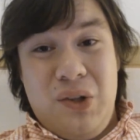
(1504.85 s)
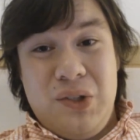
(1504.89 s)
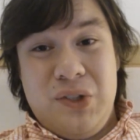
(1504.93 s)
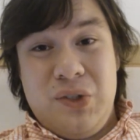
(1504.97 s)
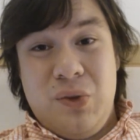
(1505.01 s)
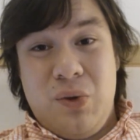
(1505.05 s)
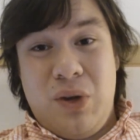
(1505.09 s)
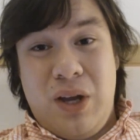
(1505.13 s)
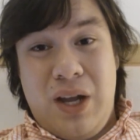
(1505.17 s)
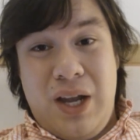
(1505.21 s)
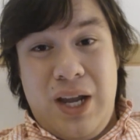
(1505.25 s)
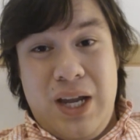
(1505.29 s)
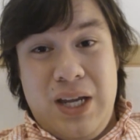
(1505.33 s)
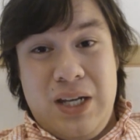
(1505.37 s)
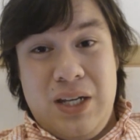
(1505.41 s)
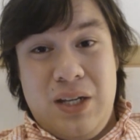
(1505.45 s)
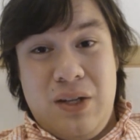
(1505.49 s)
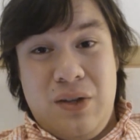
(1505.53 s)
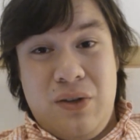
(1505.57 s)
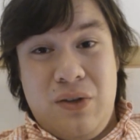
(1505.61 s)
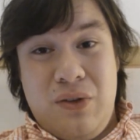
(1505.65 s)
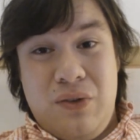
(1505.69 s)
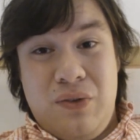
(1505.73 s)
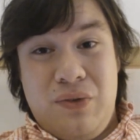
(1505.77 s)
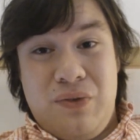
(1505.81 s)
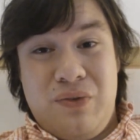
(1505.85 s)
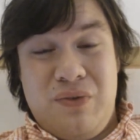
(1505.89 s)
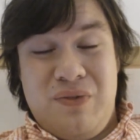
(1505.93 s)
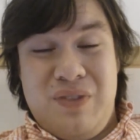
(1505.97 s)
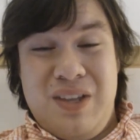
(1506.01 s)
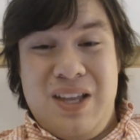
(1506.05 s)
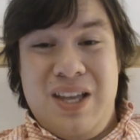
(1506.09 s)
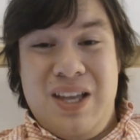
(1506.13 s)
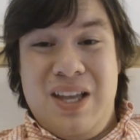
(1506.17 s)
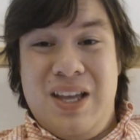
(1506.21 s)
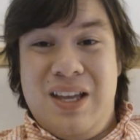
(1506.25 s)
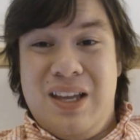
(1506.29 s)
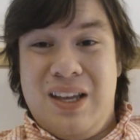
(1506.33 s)
also kind of
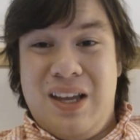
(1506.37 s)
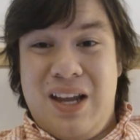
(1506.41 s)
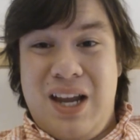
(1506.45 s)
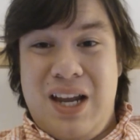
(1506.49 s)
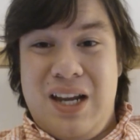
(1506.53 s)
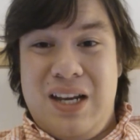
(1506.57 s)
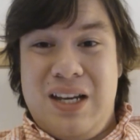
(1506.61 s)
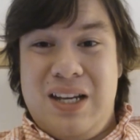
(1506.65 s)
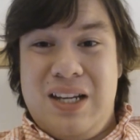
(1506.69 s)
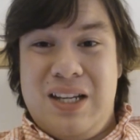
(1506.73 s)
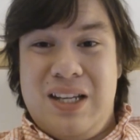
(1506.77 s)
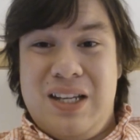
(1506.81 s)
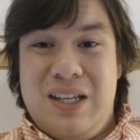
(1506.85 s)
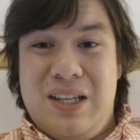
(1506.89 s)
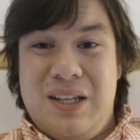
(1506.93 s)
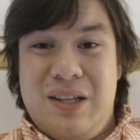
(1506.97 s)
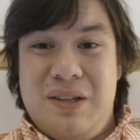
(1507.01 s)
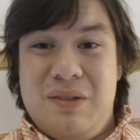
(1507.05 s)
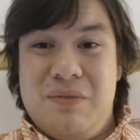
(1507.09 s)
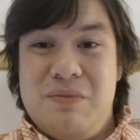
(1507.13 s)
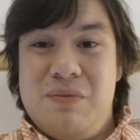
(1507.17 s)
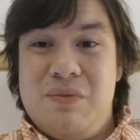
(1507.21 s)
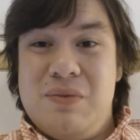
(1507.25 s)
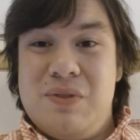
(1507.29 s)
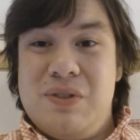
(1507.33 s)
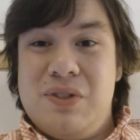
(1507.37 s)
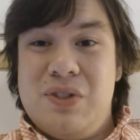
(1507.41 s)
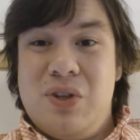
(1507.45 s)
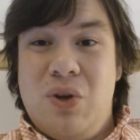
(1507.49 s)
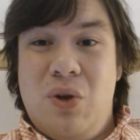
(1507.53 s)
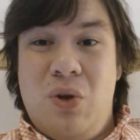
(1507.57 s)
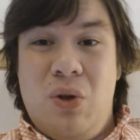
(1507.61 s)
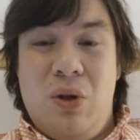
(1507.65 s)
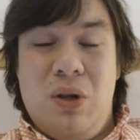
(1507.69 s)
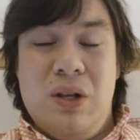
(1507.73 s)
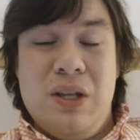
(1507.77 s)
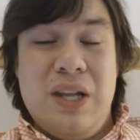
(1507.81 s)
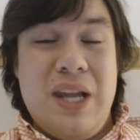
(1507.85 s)
kind of
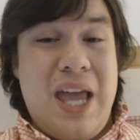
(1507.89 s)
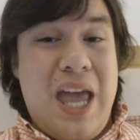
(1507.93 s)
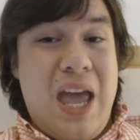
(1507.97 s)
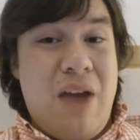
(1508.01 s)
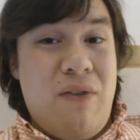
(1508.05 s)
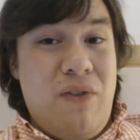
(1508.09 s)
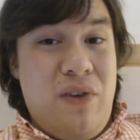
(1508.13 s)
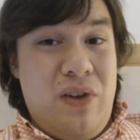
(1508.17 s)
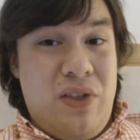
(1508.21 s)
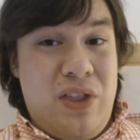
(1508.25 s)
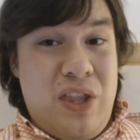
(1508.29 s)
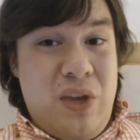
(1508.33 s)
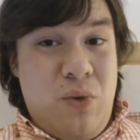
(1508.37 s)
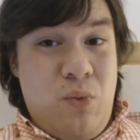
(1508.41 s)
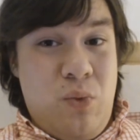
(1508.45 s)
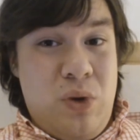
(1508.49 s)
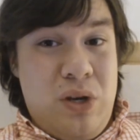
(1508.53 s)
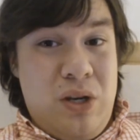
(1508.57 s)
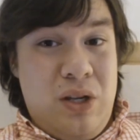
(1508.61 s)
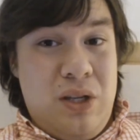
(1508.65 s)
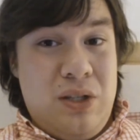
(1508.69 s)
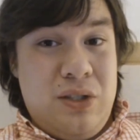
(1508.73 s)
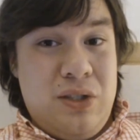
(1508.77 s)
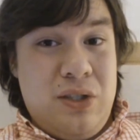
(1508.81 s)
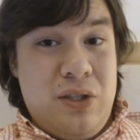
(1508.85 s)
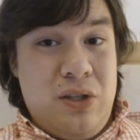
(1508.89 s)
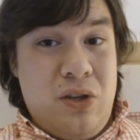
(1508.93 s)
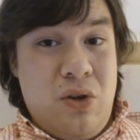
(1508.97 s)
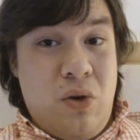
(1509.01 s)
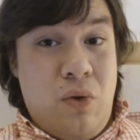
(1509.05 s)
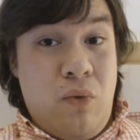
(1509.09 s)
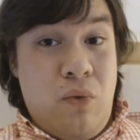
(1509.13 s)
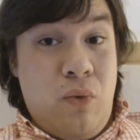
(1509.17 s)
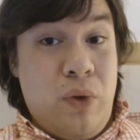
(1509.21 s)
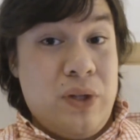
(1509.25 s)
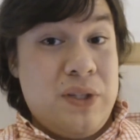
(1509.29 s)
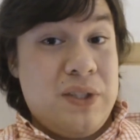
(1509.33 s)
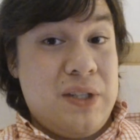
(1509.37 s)
told everything we need to
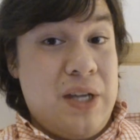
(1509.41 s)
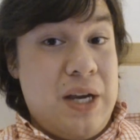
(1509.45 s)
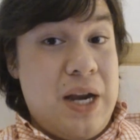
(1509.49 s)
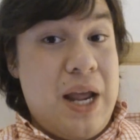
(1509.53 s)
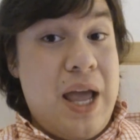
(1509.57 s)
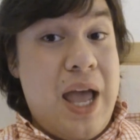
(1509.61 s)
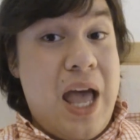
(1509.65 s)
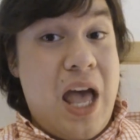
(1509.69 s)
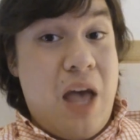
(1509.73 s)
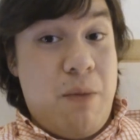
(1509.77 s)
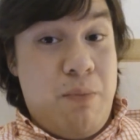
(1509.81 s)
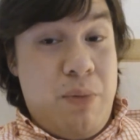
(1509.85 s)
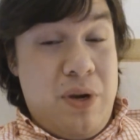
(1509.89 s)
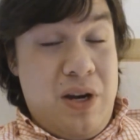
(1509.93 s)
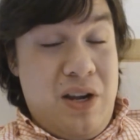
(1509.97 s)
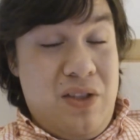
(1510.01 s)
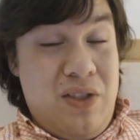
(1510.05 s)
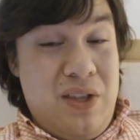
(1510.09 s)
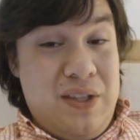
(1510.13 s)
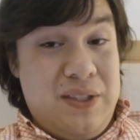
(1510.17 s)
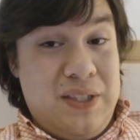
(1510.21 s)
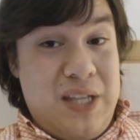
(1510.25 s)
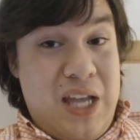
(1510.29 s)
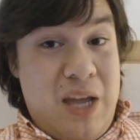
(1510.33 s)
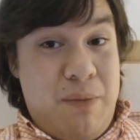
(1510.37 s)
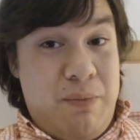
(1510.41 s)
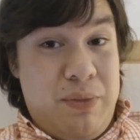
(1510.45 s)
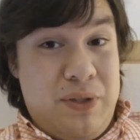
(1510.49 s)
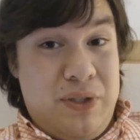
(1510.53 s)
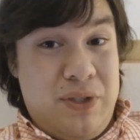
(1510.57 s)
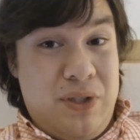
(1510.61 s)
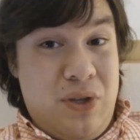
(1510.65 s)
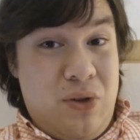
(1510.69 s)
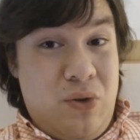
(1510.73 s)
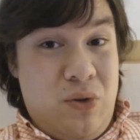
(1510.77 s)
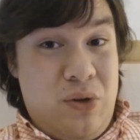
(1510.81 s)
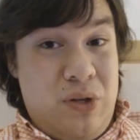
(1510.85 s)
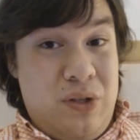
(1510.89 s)
know what's going to happen in this
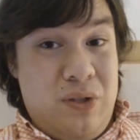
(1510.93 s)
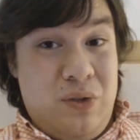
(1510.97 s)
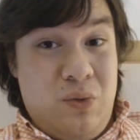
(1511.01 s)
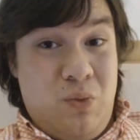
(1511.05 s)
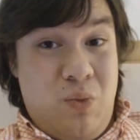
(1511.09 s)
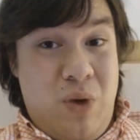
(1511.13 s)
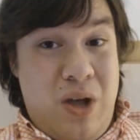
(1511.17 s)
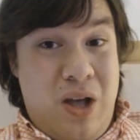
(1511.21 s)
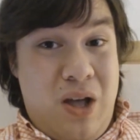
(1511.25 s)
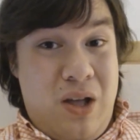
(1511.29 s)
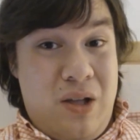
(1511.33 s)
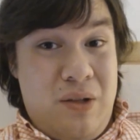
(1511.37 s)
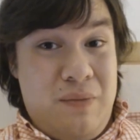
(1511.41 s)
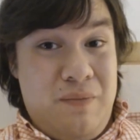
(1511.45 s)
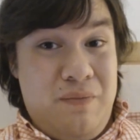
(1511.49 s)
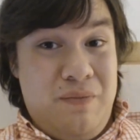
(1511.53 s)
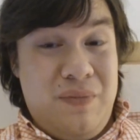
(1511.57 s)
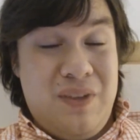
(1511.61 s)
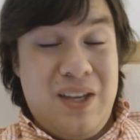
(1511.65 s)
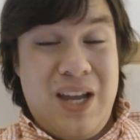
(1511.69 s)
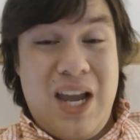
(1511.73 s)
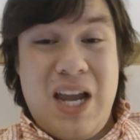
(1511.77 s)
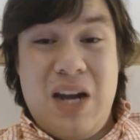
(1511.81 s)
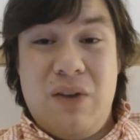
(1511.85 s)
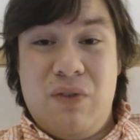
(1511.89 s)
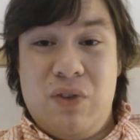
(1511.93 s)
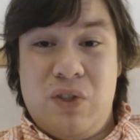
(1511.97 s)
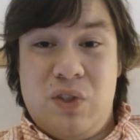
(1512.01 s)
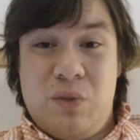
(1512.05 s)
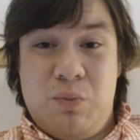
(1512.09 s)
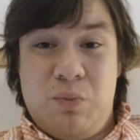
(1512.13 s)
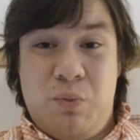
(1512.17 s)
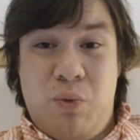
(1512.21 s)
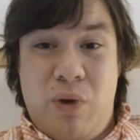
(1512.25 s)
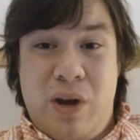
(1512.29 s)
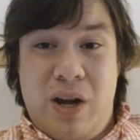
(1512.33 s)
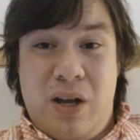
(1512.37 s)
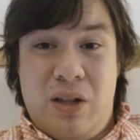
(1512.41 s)
episode as well. Kind of a
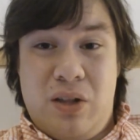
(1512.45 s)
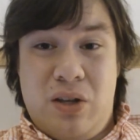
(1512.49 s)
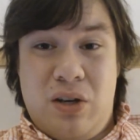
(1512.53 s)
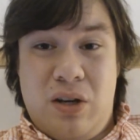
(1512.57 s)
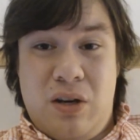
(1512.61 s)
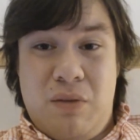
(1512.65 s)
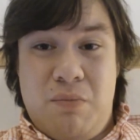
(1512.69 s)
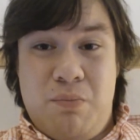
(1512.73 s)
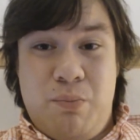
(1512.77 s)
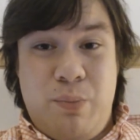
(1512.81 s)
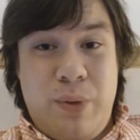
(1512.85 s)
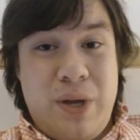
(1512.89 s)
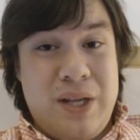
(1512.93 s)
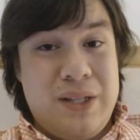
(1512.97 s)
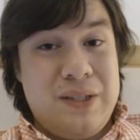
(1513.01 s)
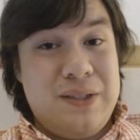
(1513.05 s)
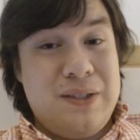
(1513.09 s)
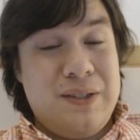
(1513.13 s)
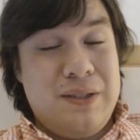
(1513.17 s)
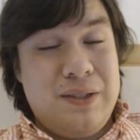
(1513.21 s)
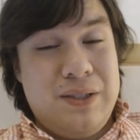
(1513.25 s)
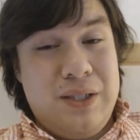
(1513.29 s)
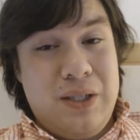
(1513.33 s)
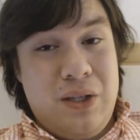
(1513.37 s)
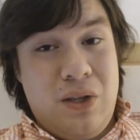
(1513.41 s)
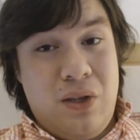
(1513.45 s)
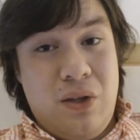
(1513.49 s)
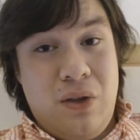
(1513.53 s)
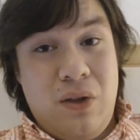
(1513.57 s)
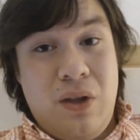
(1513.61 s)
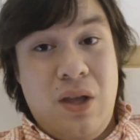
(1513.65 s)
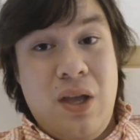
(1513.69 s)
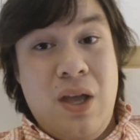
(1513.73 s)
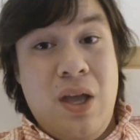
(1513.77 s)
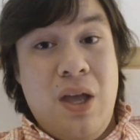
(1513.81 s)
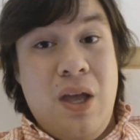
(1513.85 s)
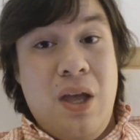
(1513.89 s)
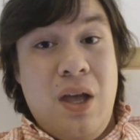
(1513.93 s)
spoiler, but
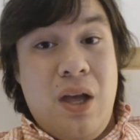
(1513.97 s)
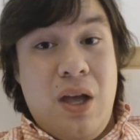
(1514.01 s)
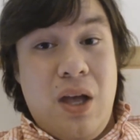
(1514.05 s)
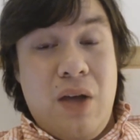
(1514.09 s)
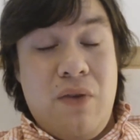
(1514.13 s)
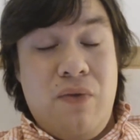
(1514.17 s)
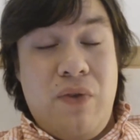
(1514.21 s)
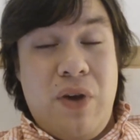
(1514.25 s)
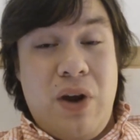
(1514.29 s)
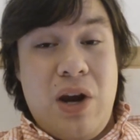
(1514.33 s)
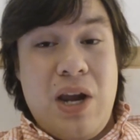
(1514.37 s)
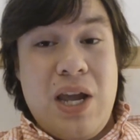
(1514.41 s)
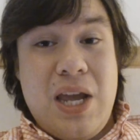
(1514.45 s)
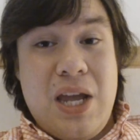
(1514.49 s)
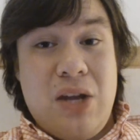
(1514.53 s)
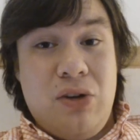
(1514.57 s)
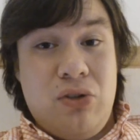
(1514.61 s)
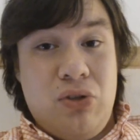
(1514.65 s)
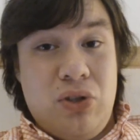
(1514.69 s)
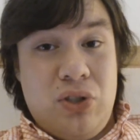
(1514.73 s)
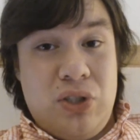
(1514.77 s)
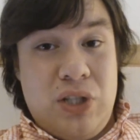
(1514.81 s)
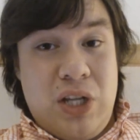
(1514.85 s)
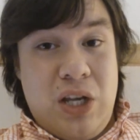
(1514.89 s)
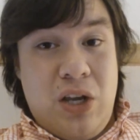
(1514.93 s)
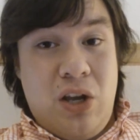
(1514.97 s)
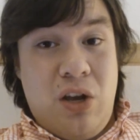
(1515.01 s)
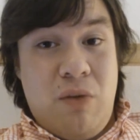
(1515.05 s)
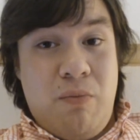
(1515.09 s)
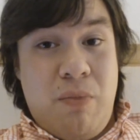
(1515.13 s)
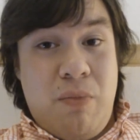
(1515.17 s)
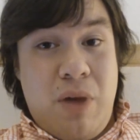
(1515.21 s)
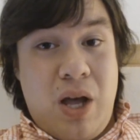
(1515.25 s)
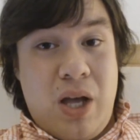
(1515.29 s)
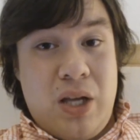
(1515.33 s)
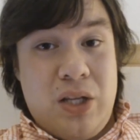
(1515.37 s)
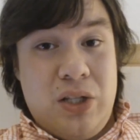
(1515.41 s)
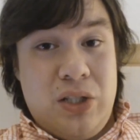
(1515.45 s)
still a very interesting
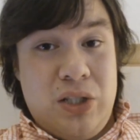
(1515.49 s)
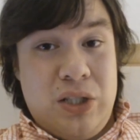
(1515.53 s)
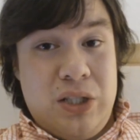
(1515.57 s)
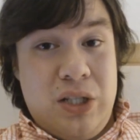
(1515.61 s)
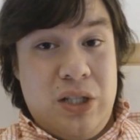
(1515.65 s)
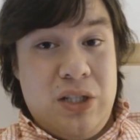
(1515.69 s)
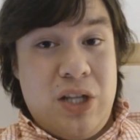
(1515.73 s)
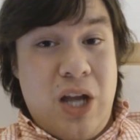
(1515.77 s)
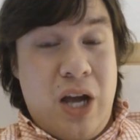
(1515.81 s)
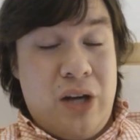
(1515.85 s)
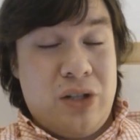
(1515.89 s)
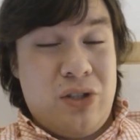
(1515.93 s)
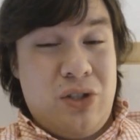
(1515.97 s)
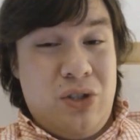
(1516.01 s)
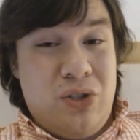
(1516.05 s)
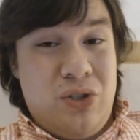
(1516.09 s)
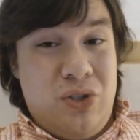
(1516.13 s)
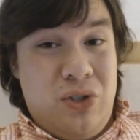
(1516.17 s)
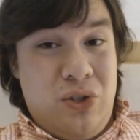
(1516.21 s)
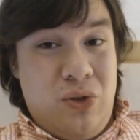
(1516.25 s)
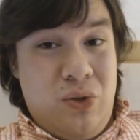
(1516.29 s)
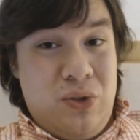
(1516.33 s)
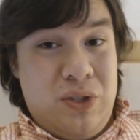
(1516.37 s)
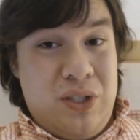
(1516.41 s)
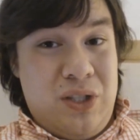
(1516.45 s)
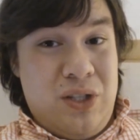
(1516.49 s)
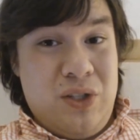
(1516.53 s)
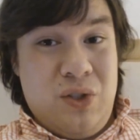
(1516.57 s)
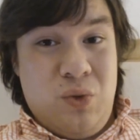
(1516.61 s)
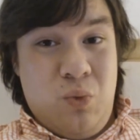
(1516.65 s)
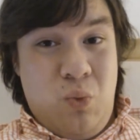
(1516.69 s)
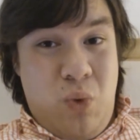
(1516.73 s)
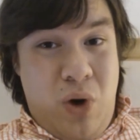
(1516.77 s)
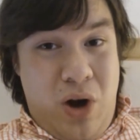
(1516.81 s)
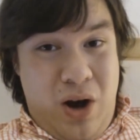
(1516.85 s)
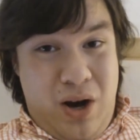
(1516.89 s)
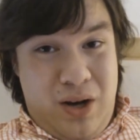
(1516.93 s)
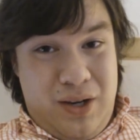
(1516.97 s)
homage to Dr. Seuss and
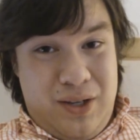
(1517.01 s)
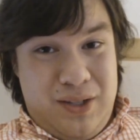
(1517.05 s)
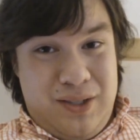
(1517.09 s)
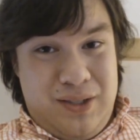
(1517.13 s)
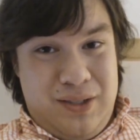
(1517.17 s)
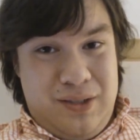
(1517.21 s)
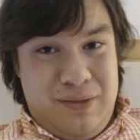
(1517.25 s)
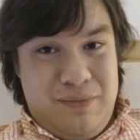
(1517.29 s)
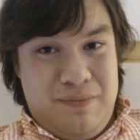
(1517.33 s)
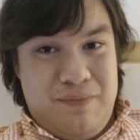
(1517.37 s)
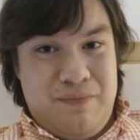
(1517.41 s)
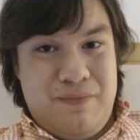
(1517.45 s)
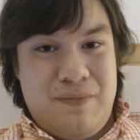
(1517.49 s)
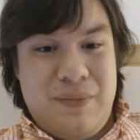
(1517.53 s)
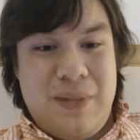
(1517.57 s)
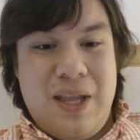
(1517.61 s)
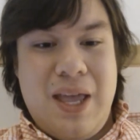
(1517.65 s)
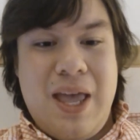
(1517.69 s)
his works.